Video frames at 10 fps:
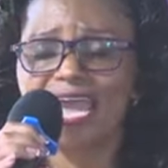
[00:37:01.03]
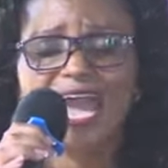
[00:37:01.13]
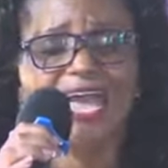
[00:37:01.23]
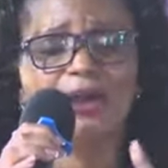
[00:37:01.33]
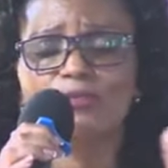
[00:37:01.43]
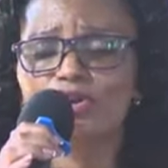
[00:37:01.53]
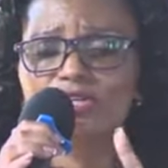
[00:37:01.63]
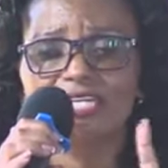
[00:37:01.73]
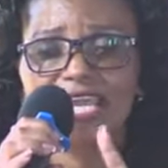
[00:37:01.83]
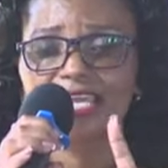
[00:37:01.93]
I am
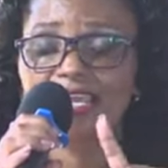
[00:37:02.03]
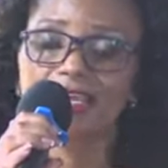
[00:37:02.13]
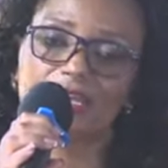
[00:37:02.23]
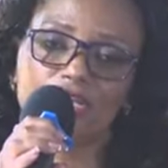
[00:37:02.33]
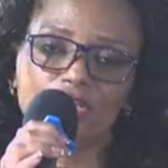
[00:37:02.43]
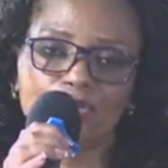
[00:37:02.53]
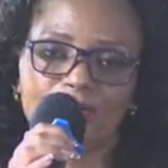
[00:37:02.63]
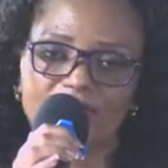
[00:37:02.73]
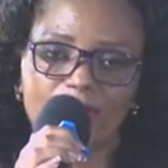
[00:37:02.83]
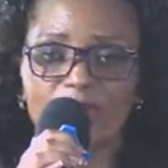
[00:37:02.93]
not like any human.